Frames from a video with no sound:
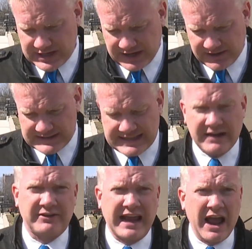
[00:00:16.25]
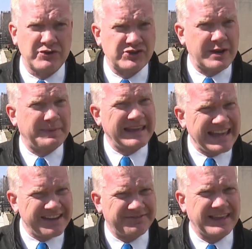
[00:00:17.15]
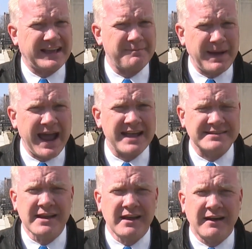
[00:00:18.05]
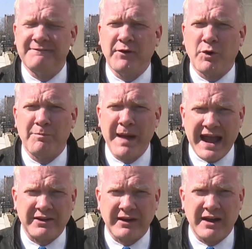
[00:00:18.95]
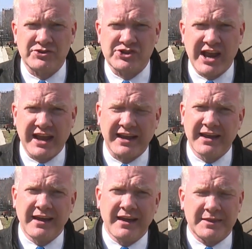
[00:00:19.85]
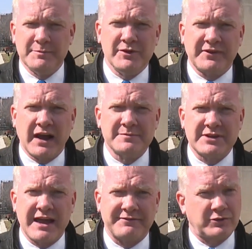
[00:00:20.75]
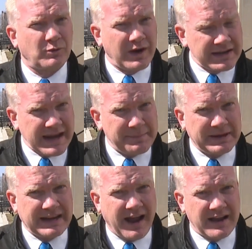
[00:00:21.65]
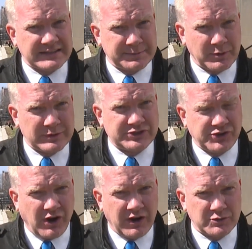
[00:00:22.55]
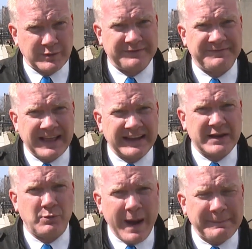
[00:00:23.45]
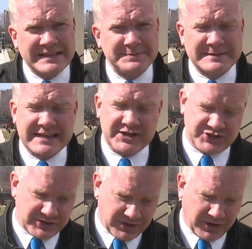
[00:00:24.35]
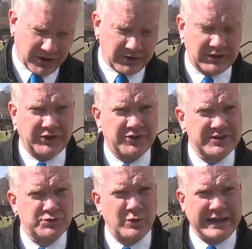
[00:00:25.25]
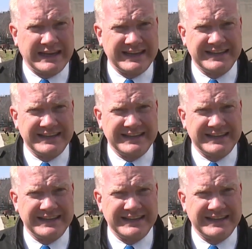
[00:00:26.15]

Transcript: here in Center Township if they can pass a full background check. The move comes after one deputy constable was charged with felony weapons possession earlier this week.